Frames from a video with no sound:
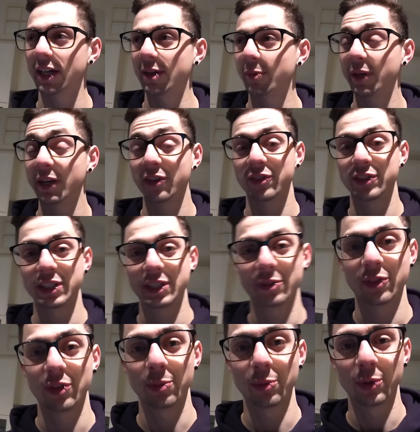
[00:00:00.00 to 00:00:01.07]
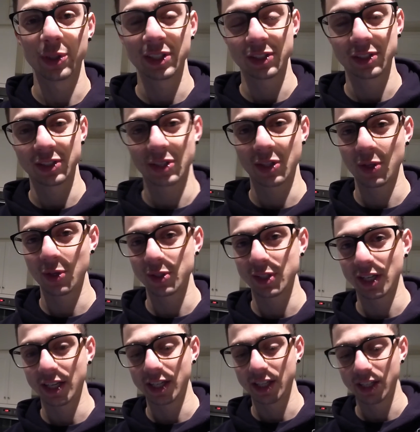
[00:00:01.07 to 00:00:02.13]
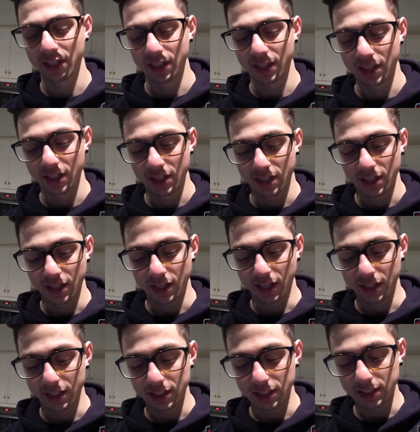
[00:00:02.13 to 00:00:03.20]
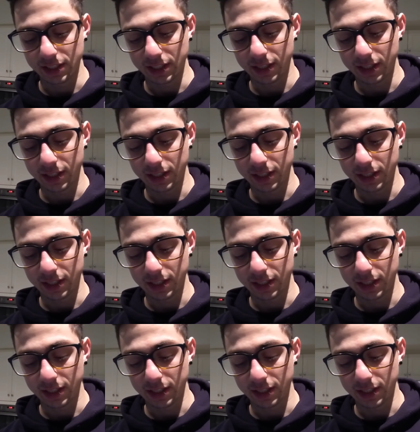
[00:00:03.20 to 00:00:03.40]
Went out for dinner with the boys because it's Thursday, and